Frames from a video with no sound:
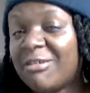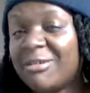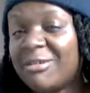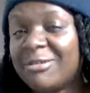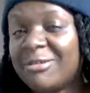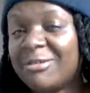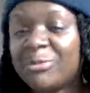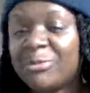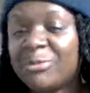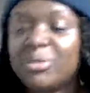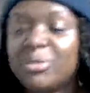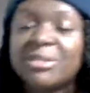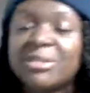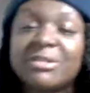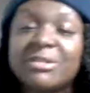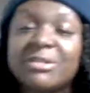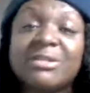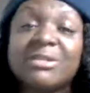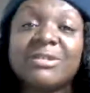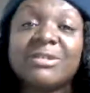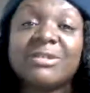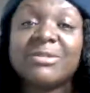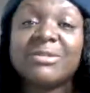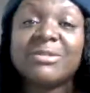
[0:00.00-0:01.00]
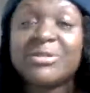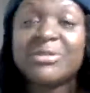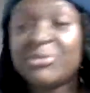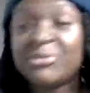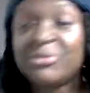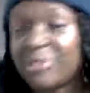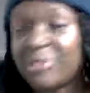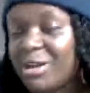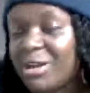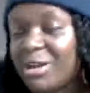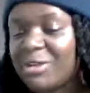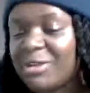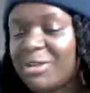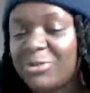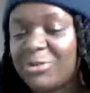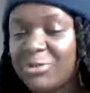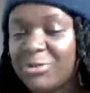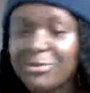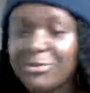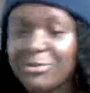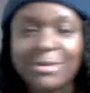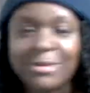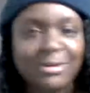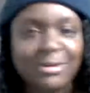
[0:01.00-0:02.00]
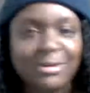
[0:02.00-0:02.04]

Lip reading: what's good. What you trying to do? You trying,